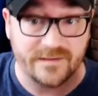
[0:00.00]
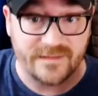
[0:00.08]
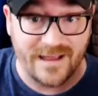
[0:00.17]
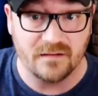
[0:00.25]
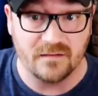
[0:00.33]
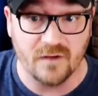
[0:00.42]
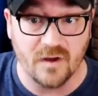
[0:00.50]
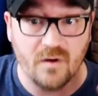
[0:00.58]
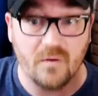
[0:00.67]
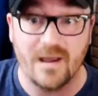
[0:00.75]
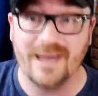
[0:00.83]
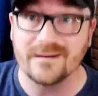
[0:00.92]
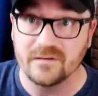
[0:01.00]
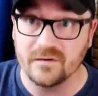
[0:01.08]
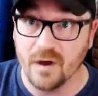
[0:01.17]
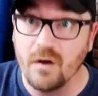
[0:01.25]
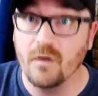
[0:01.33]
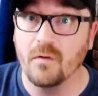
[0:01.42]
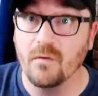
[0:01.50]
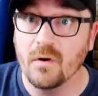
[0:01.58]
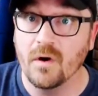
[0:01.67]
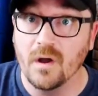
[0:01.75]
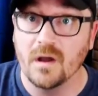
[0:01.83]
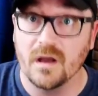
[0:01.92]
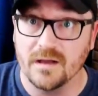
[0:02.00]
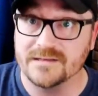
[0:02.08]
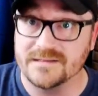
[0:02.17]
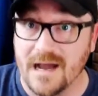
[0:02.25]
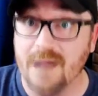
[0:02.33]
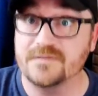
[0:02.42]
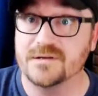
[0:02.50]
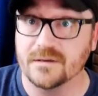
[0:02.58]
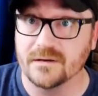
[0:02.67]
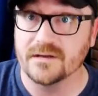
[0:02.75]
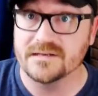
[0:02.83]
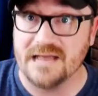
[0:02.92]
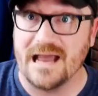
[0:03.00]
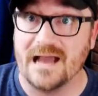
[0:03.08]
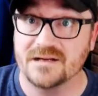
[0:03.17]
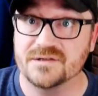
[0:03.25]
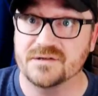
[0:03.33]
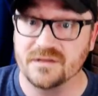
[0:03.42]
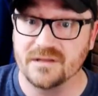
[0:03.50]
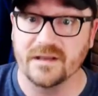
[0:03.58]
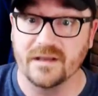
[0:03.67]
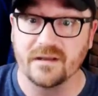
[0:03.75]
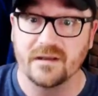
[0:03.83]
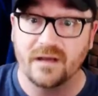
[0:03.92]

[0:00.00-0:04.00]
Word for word: That low and no adoption is actually